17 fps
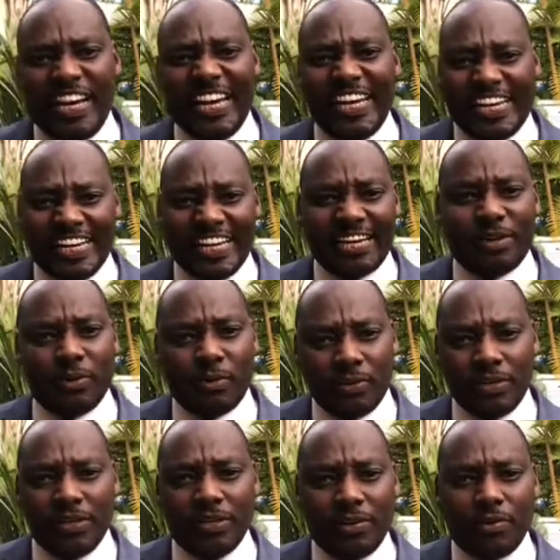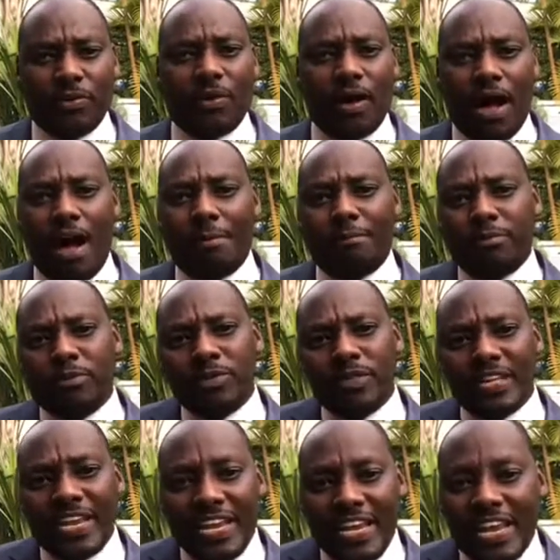it can only go up to
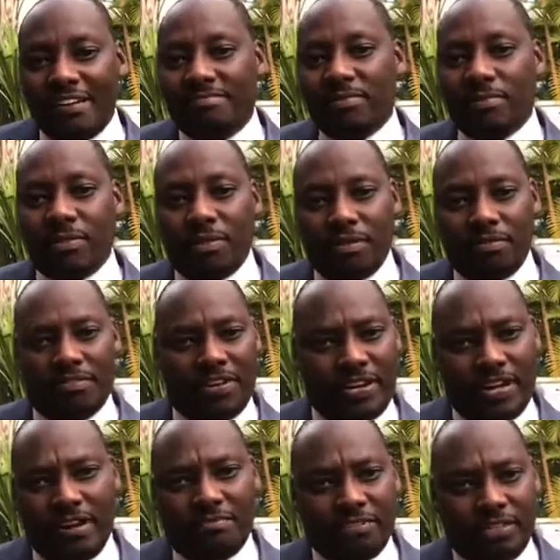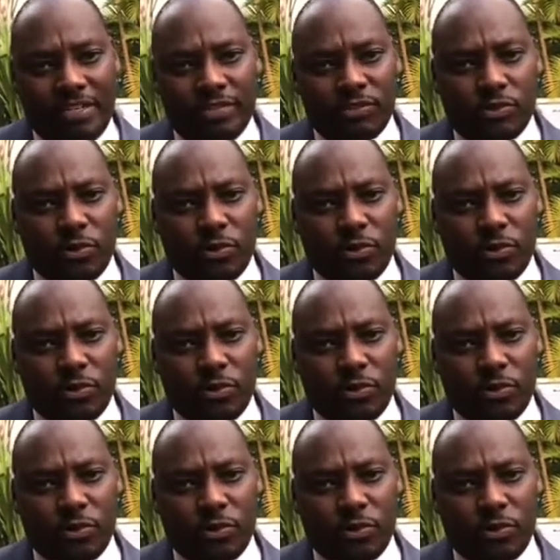the level of the governor.